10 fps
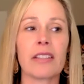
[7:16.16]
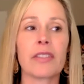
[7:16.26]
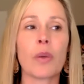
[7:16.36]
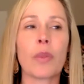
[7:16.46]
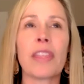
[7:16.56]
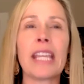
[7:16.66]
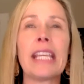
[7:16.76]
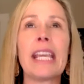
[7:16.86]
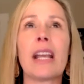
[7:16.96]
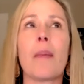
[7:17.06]
So,
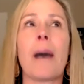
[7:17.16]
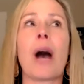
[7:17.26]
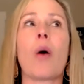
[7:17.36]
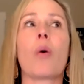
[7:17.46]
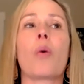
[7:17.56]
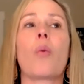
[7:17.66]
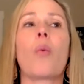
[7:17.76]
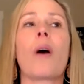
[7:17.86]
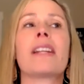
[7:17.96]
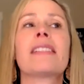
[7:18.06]
thinking about
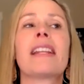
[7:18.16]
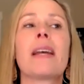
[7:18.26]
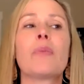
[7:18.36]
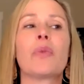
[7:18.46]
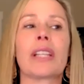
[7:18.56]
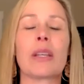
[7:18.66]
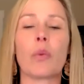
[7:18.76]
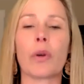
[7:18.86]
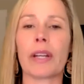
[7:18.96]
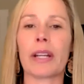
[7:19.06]
what is it I'm really
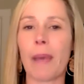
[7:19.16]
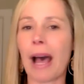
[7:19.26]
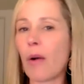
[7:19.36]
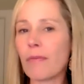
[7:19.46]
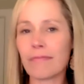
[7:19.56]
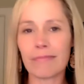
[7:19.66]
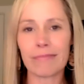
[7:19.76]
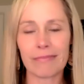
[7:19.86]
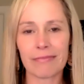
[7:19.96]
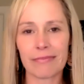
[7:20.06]
worried about
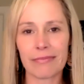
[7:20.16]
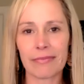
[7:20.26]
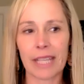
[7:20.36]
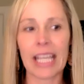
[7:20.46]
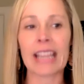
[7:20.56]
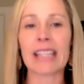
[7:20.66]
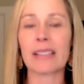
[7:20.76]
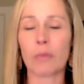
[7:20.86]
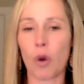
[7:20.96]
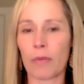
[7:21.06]
in
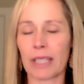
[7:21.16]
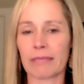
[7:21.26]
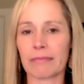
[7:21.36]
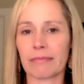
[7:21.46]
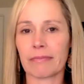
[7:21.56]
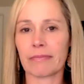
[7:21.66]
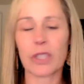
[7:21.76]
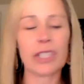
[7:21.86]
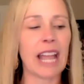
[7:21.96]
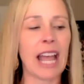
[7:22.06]
this moment?
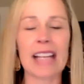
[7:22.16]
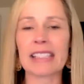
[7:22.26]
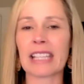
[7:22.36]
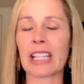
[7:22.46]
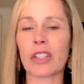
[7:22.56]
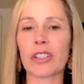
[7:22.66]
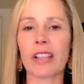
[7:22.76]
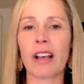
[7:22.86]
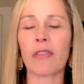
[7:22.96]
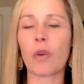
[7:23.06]
Just asking
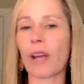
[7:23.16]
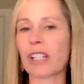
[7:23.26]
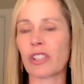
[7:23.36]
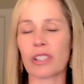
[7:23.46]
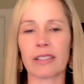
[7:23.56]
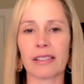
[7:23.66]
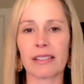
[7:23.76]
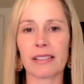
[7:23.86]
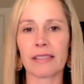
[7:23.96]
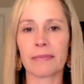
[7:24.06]
yourself questions.
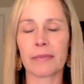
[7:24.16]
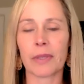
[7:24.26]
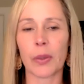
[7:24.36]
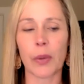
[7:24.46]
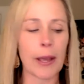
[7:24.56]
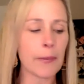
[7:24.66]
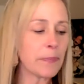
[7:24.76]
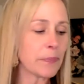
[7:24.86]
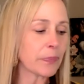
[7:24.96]
Okay.